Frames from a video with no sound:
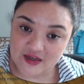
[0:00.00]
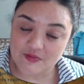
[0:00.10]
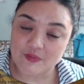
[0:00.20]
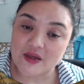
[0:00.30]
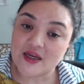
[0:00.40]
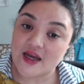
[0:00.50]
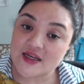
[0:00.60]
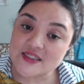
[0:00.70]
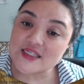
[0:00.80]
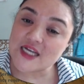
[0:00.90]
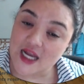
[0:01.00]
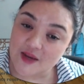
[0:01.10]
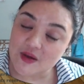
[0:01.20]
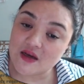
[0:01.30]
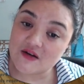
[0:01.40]
But because the time
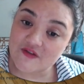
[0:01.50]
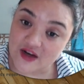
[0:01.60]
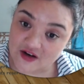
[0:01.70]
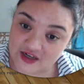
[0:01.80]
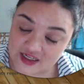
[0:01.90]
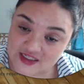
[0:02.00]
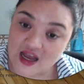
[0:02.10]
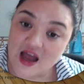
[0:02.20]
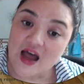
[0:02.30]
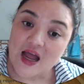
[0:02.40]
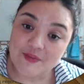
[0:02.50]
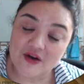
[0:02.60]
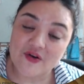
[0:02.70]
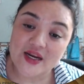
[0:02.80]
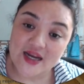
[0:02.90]
here varies, I'm
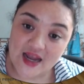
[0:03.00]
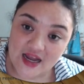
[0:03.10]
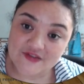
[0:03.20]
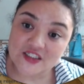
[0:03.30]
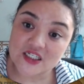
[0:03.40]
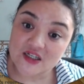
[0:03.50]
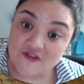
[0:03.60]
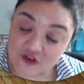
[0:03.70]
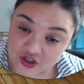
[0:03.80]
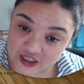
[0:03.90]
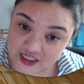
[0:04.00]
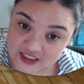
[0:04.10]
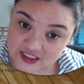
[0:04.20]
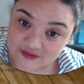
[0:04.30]
going to have to convert it.